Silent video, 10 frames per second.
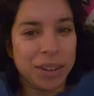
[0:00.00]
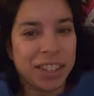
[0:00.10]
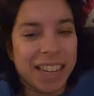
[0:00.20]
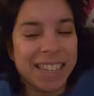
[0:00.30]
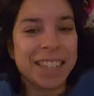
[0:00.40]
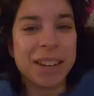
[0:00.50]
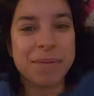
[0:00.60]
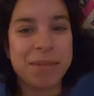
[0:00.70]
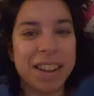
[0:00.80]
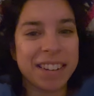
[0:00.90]
wishing
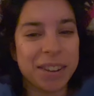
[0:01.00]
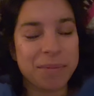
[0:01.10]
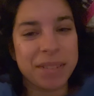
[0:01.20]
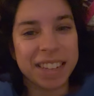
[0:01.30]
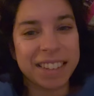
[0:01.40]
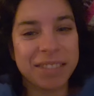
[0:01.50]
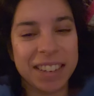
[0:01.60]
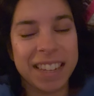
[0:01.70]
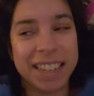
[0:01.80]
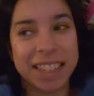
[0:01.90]
time away and hoping
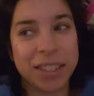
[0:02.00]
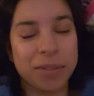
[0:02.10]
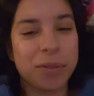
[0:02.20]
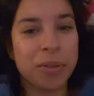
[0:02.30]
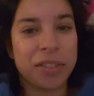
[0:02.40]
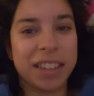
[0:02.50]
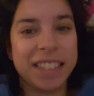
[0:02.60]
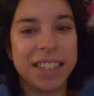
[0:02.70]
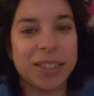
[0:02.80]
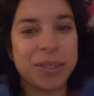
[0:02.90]
it gets to
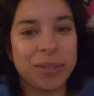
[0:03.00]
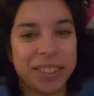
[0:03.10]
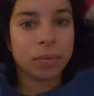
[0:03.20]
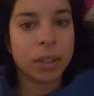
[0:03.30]
4:30 soon.